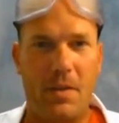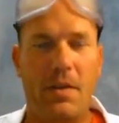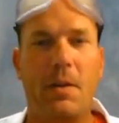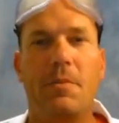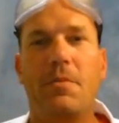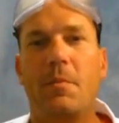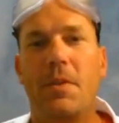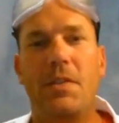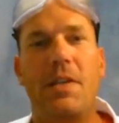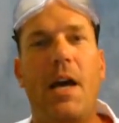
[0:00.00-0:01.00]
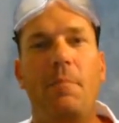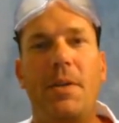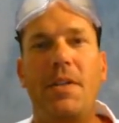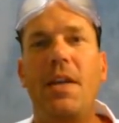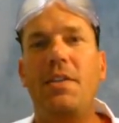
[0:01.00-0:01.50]
It comes from this
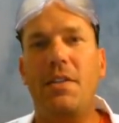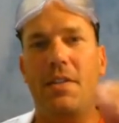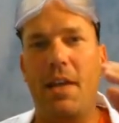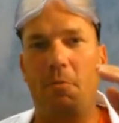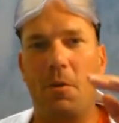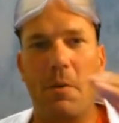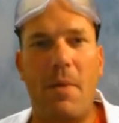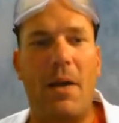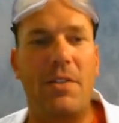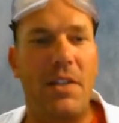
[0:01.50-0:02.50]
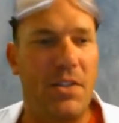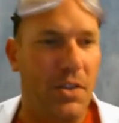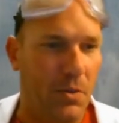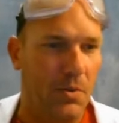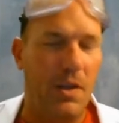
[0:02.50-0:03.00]
computation that we're about to
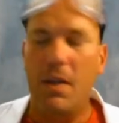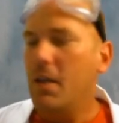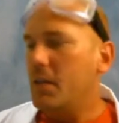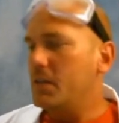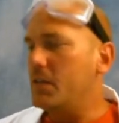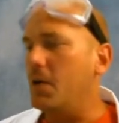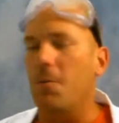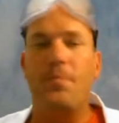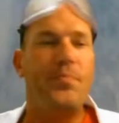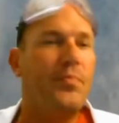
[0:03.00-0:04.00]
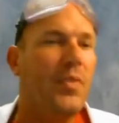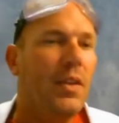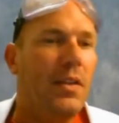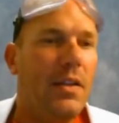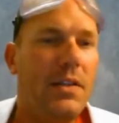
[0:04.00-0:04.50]
do. So
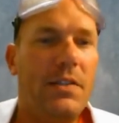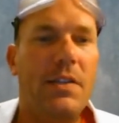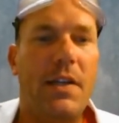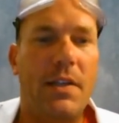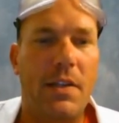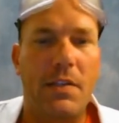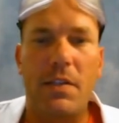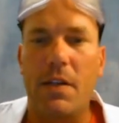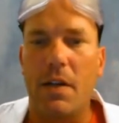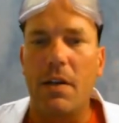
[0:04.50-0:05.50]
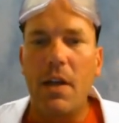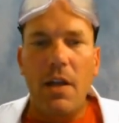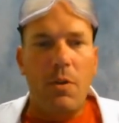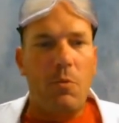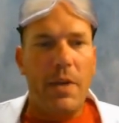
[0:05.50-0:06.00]
let's look at this here.
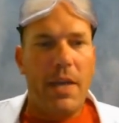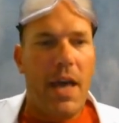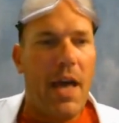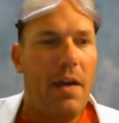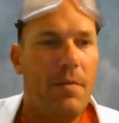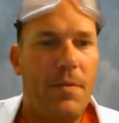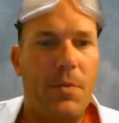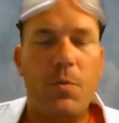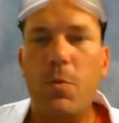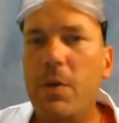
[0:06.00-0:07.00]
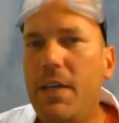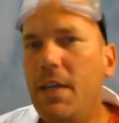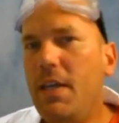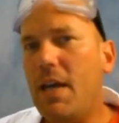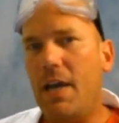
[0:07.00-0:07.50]
We have
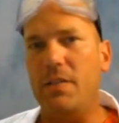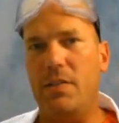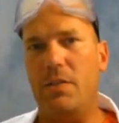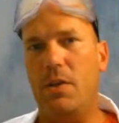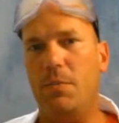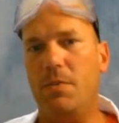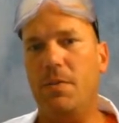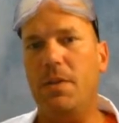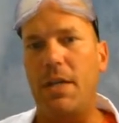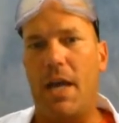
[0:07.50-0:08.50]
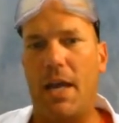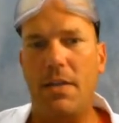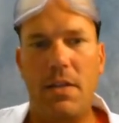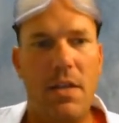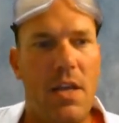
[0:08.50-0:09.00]
three isotopes for neon.